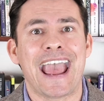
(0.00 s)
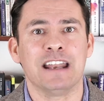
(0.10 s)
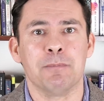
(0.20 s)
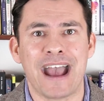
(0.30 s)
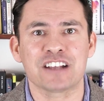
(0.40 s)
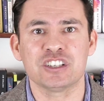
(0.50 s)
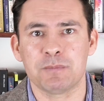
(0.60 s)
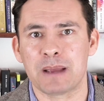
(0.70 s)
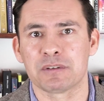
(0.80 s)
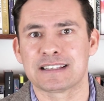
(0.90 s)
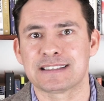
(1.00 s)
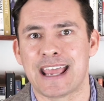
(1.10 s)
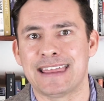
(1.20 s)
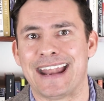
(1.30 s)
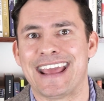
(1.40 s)
And imagine to be able to
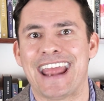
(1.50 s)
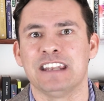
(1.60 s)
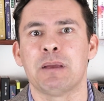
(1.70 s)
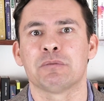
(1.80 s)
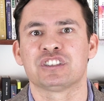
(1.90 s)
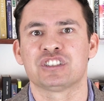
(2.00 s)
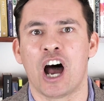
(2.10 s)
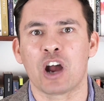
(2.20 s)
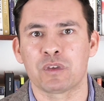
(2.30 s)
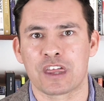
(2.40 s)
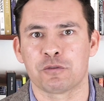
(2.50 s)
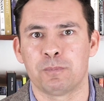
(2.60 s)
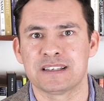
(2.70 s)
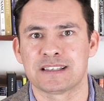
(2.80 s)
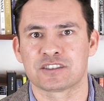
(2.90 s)
say that and to be able to talk with other
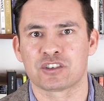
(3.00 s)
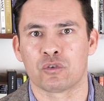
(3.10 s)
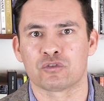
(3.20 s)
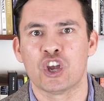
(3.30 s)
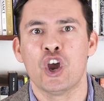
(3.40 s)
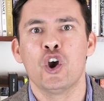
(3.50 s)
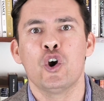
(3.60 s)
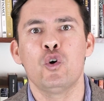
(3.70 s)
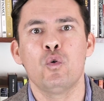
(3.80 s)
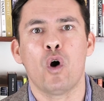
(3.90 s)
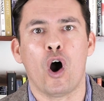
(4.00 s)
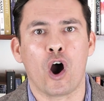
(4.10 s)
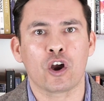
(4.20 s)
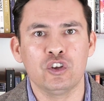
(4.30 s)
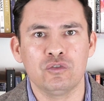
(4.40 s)
business owners who
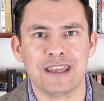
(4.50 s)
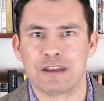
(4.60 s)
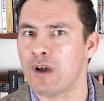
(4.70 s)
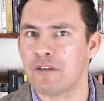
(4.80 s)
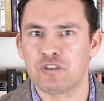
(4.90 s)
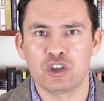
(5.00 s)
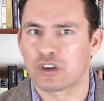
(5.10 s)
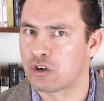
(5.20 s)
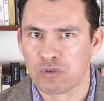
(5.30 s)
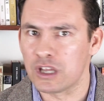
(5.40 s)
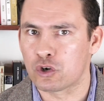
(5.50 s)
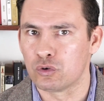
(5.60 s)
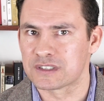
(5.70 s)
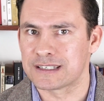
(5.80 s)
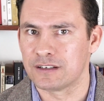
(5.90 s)
are unique, who have really
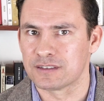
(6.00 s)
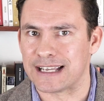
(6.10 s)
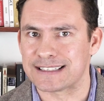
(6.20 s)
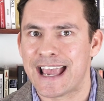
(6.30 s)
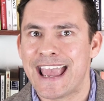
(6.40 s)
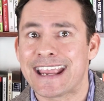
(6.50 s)
cool skill sets,